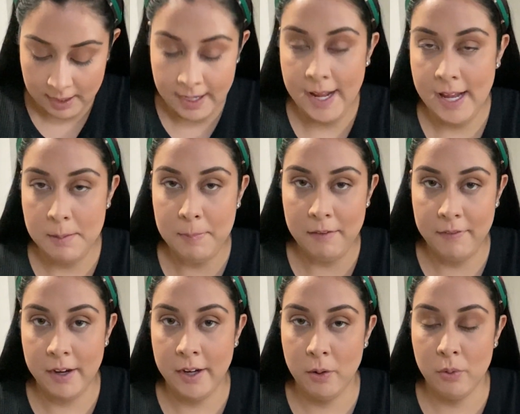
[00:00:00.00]
had my
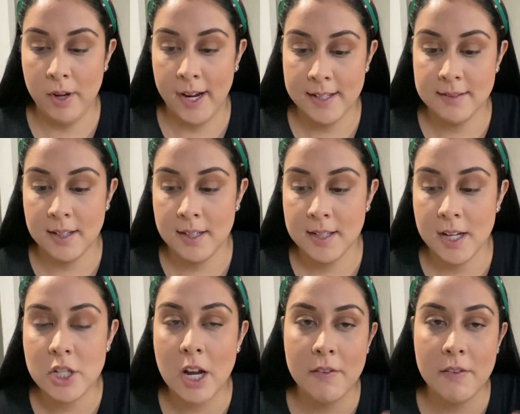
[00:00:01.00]
very own hand sanitizer.